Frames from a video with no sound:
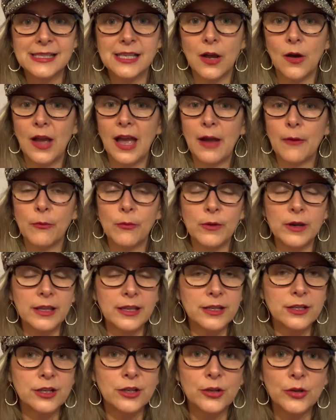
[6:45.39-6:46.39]
So I
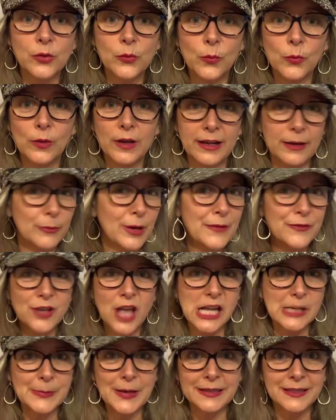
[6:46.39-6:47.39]
really do, and we've
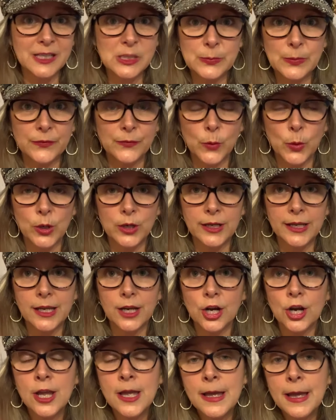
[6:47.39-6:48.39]
talked about this before on
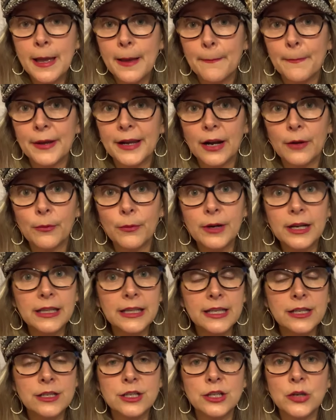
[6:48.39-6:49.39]
here, but I
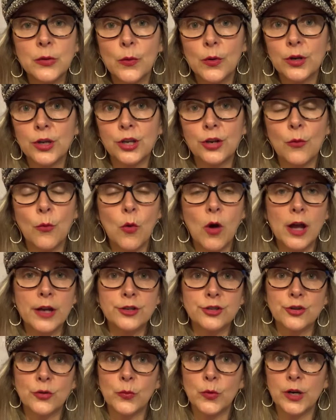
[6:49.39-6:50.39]
really do want you to watch
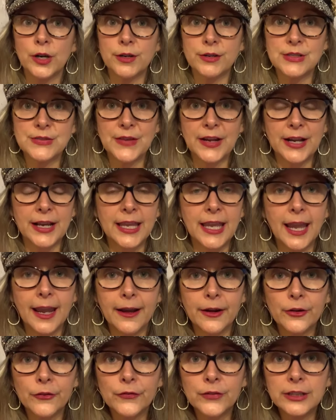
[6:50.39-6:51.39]
your words very
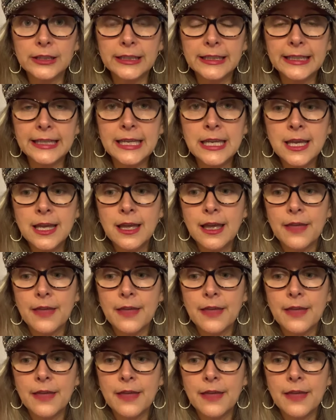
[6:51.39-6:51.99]
carefully.